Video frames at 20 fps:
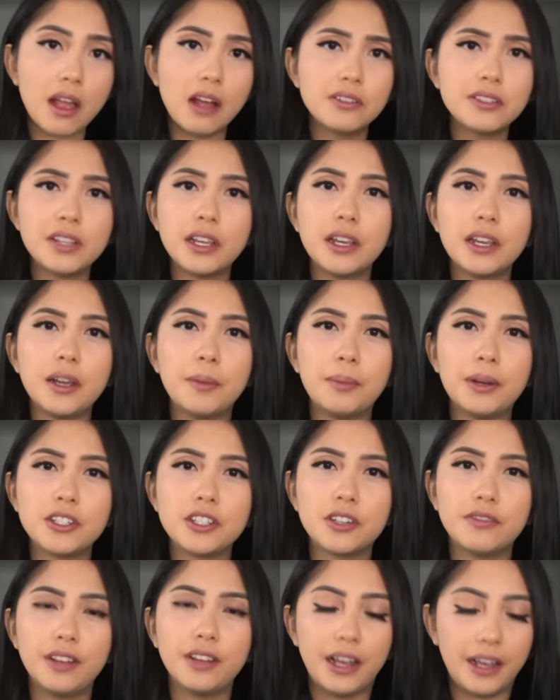I was taking a
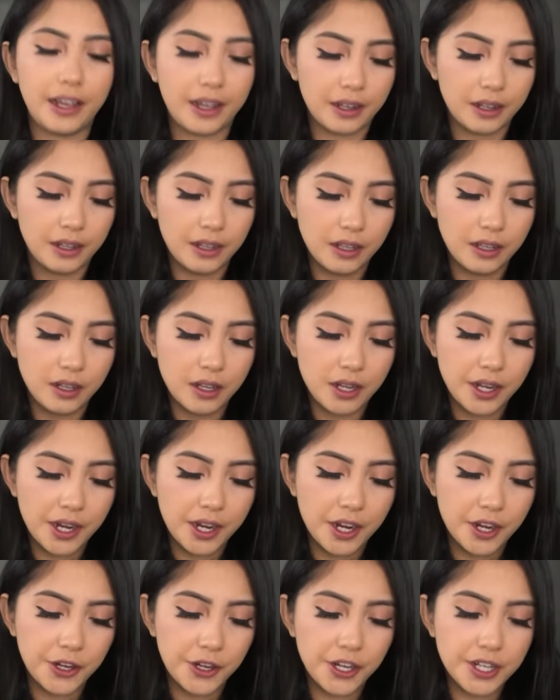bunch of like
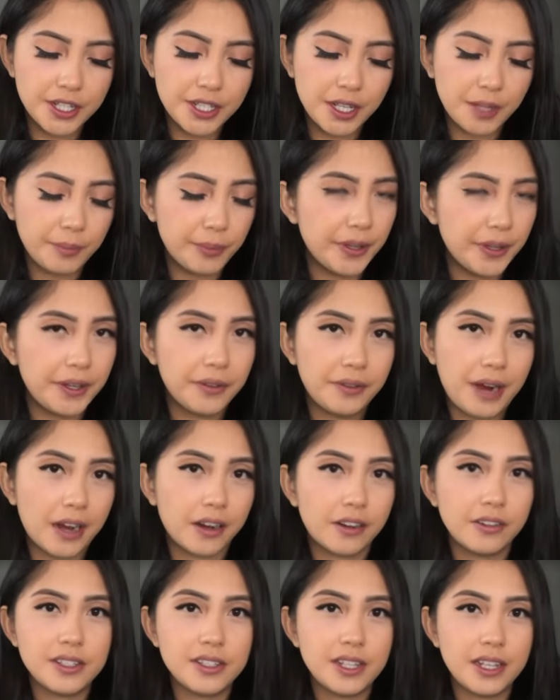nursing
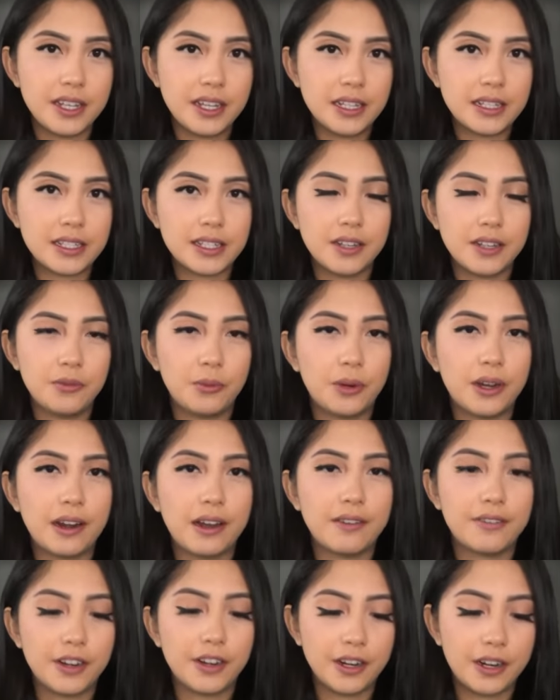prerequisites and
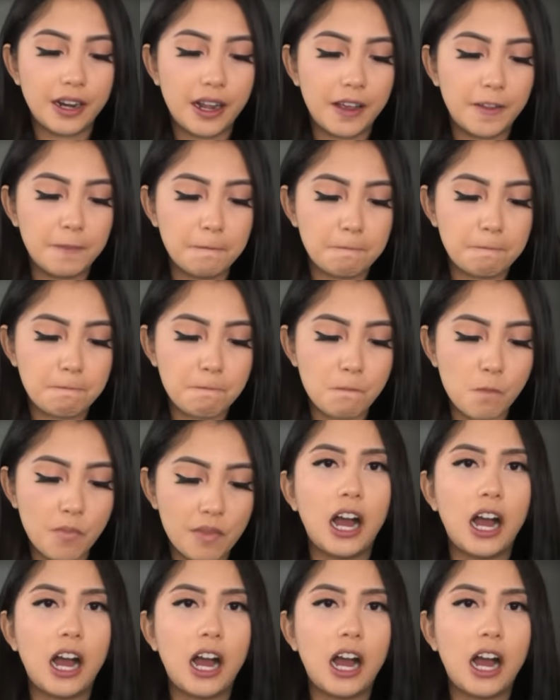whatever, and